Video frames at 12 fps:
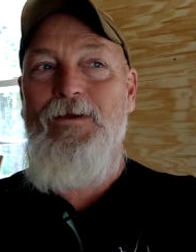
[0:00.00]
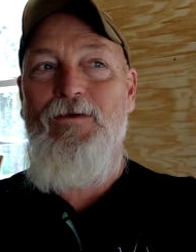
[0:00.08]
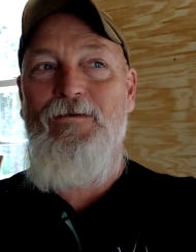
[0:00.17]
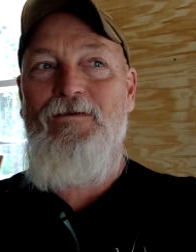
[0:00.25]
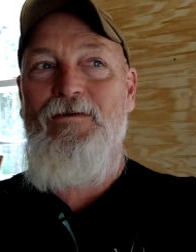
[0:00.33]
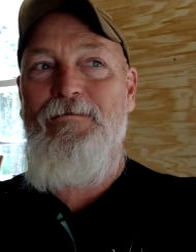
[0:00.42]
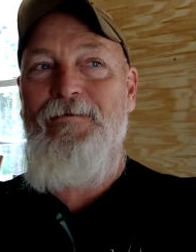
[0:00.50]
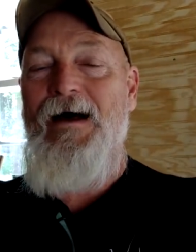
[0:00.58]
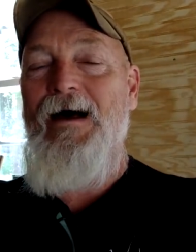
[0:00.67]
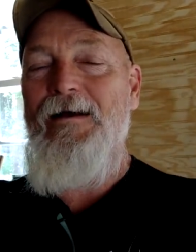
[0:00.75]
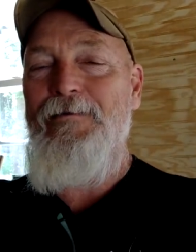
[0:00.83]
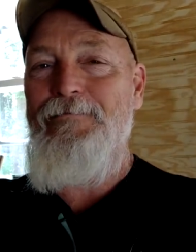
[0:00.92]
could
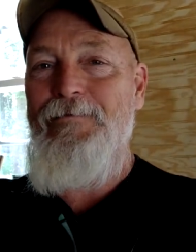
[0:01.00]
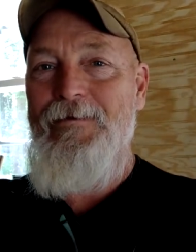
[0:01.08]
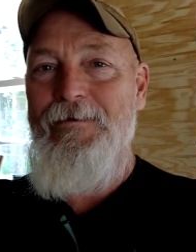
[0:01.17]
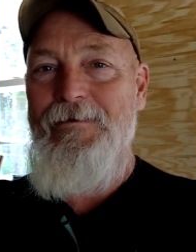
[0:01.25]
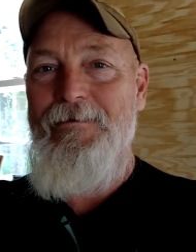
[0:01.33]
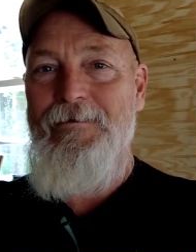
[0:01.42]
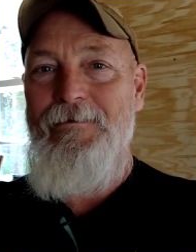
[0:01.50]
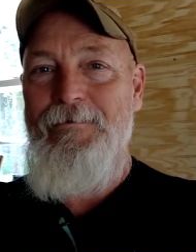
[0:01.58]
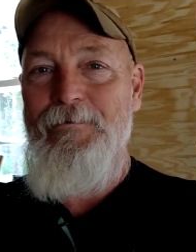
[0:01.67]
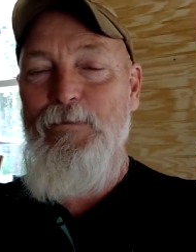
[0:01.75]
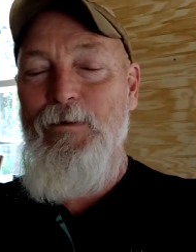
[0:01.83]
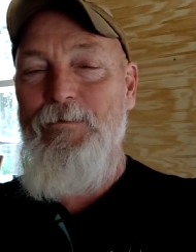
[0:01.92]
survive
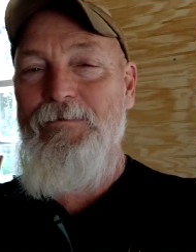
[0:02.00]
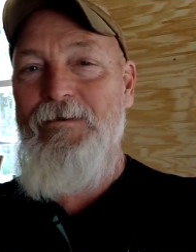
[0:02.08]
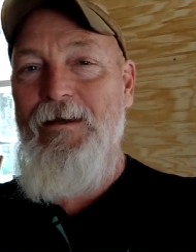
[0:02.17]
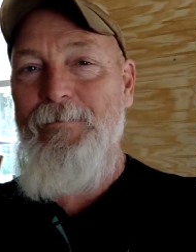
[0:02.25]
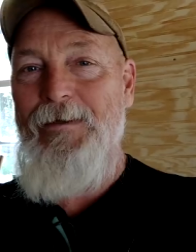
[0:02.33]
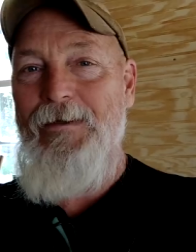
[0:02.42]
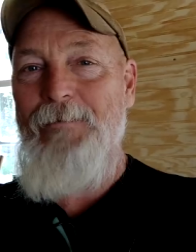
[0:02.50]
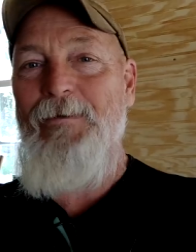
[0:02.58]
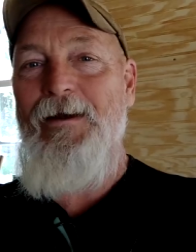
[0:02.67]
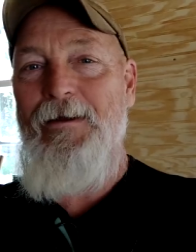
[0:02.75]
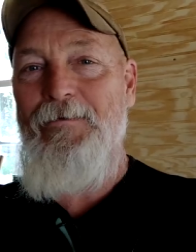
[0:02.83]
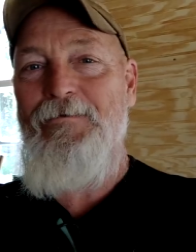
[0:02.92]
what was coming. And
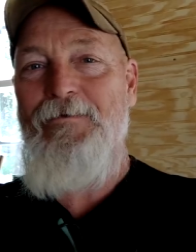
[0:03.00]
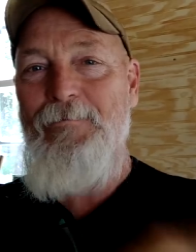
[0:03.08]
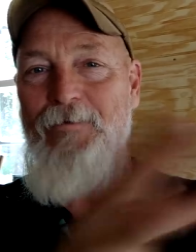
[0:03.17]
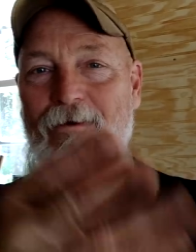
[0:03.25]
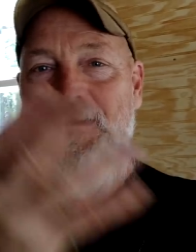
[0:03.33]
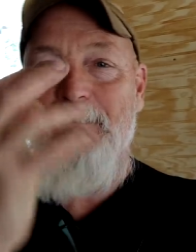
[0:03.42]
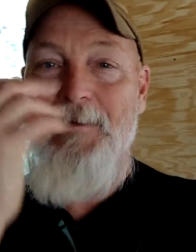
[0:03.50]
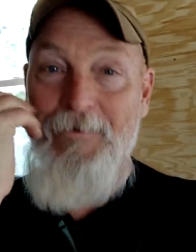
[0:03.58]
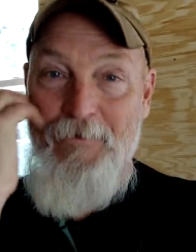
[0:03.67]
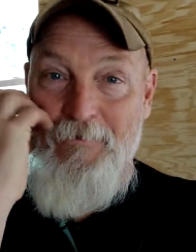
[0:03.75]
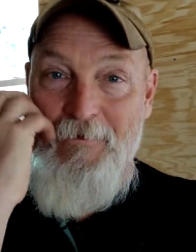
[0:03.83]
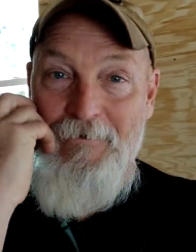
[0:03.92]
by others, I'm talking about
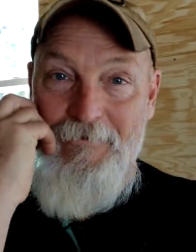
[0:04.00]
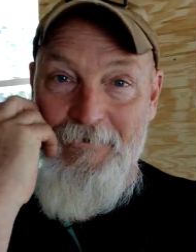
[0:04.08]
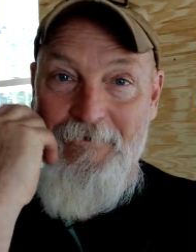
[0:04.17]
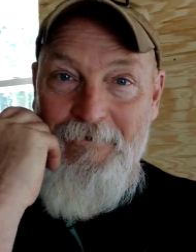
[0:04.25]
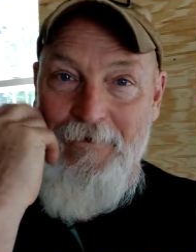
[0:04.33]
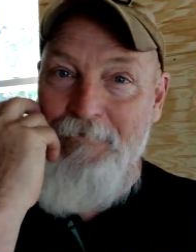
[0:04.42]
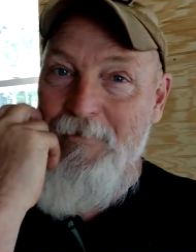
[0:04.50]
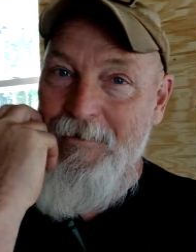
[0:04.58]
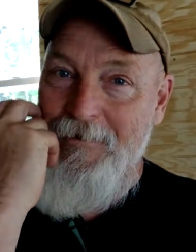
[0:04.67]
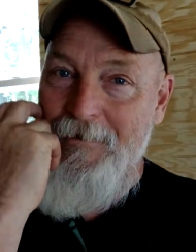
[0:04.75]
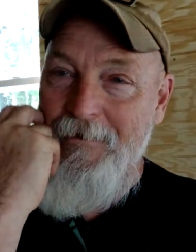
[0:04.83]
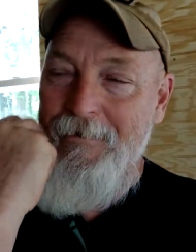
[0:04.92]
the critters and stuff
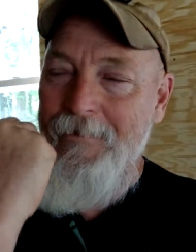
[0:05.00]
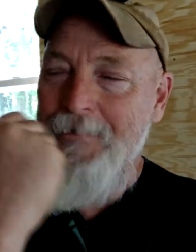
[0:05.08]
like that.